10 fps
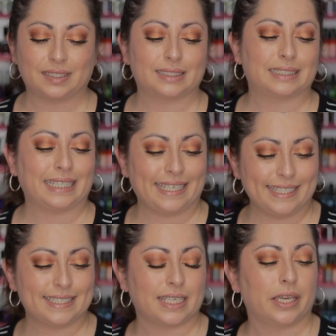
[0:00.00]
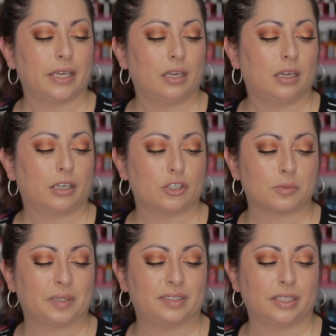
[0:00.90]
it's the IT
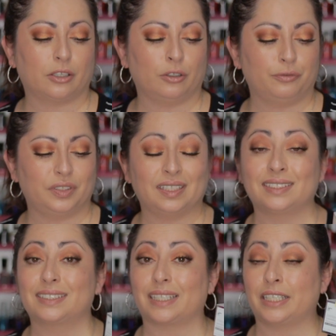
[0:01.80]
Cosmetic Confidence